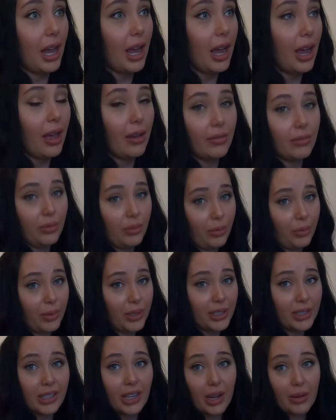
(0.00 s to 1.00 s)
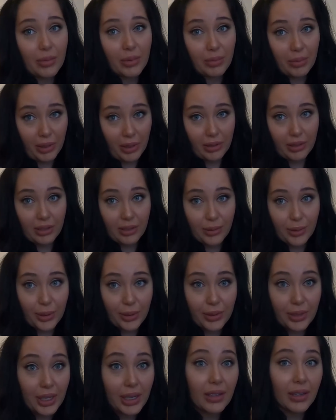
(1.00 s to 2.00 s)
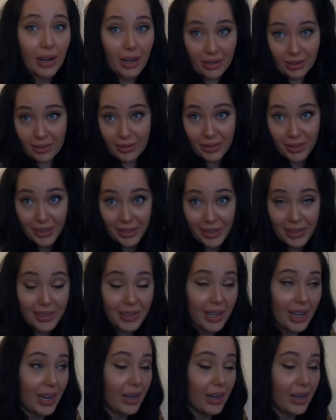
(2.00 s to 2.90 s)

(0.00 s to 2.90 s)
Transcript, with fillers: I have the worst time with birth control. The internet knows this.